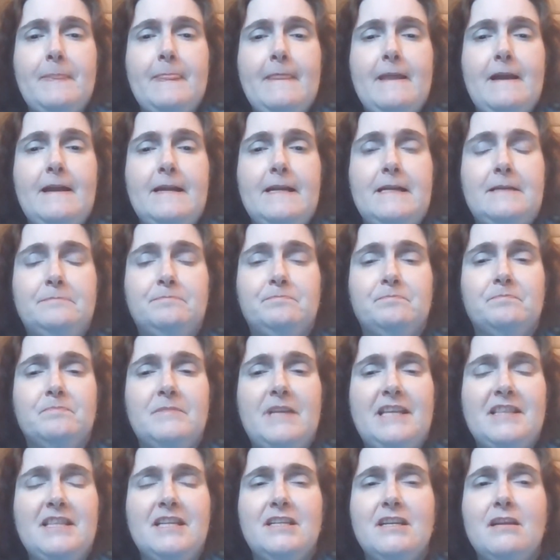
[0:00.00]
Um,
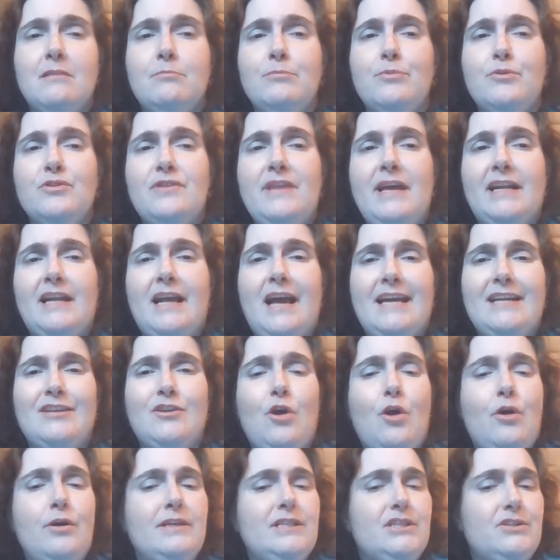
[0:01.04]
and the number that I had
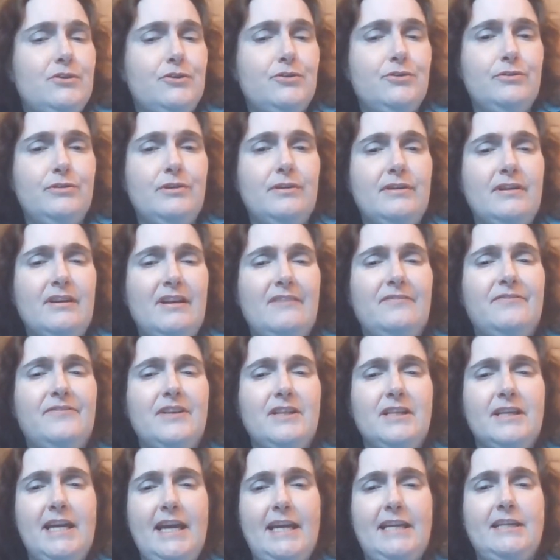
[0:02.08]
always heard
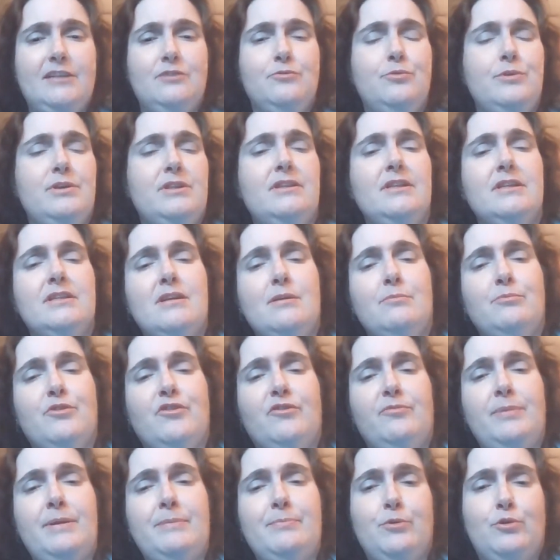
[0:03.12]
affiliated with the number
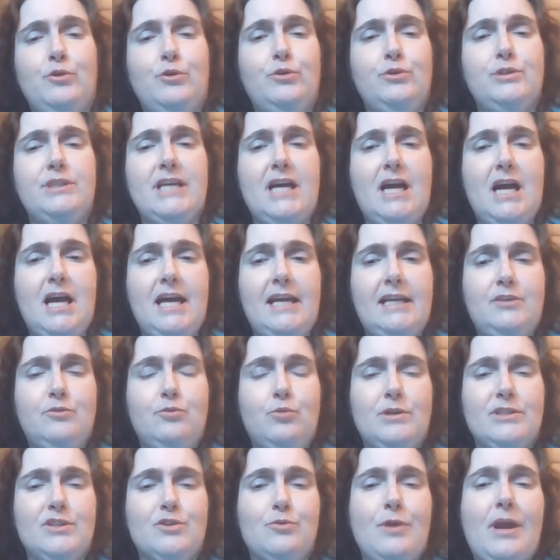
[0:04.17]
of people who died
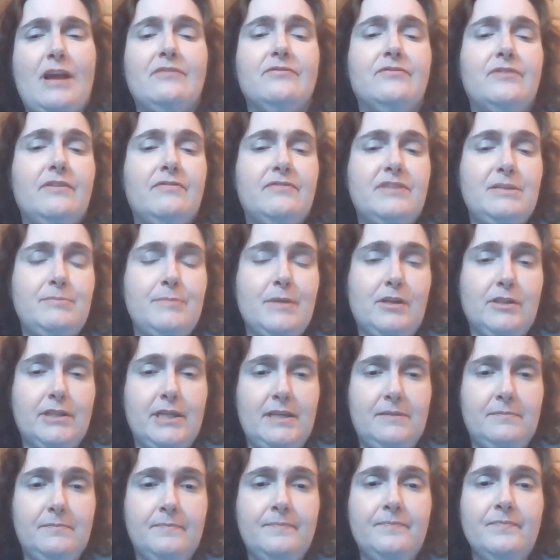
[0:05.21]
was around 50
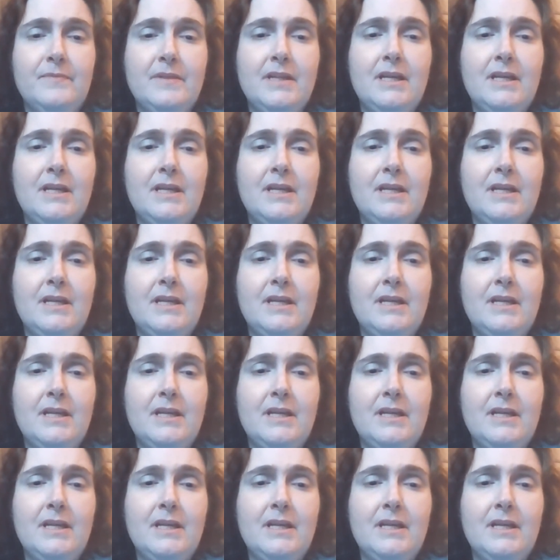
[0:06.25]
million.